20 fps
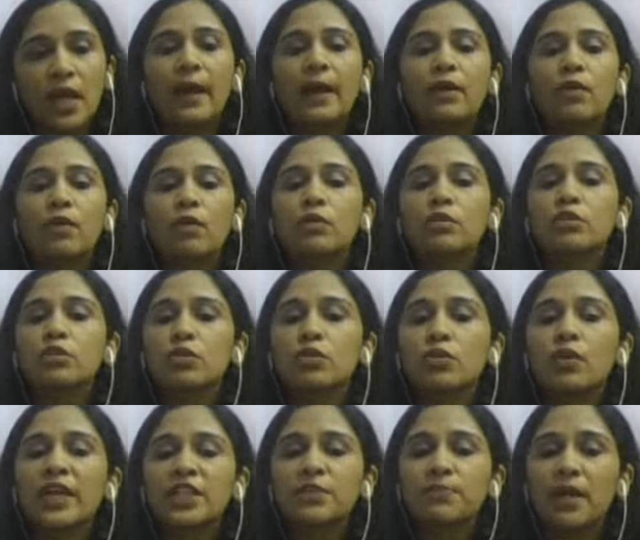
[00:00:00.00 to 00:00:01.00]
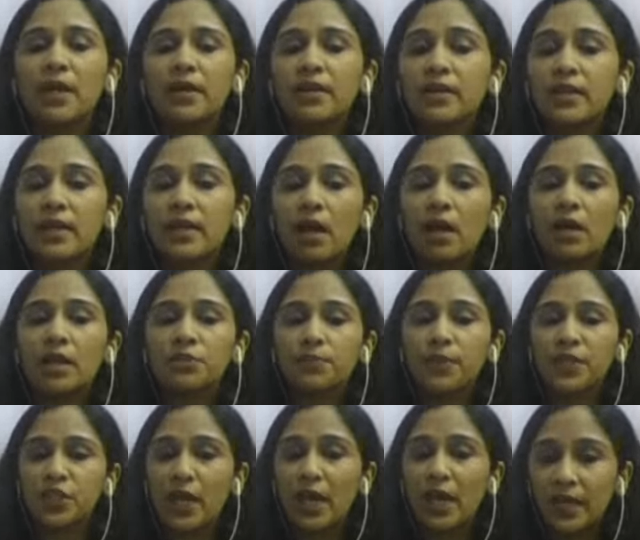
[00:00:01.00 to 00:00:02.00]
and also expanded our
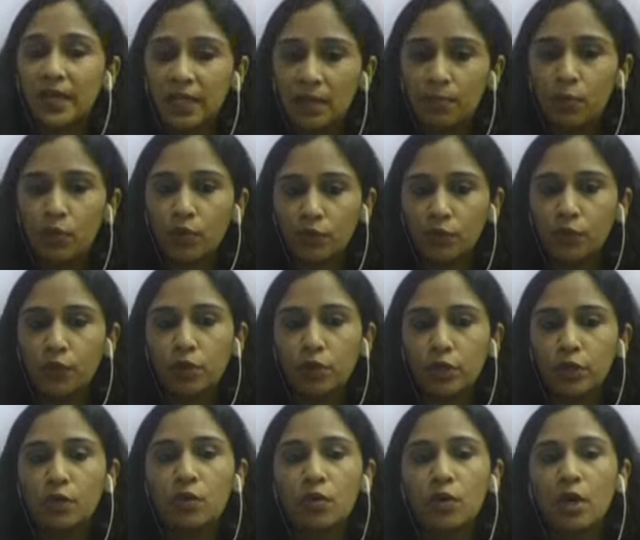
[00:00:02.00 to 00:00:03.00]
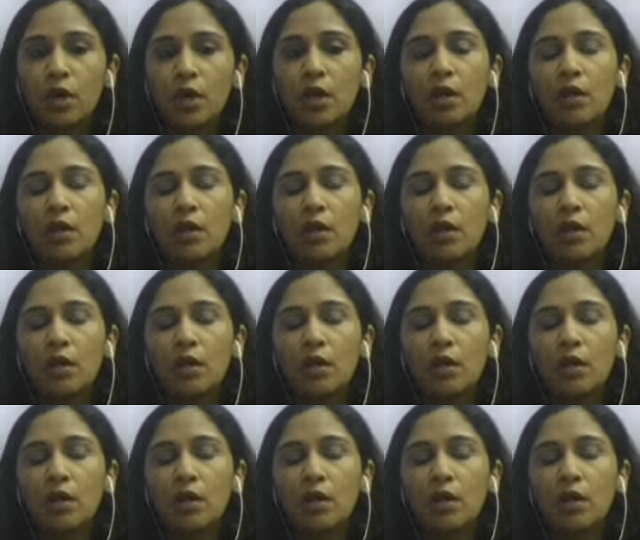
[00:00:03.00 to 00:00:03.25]
specialty portfolio,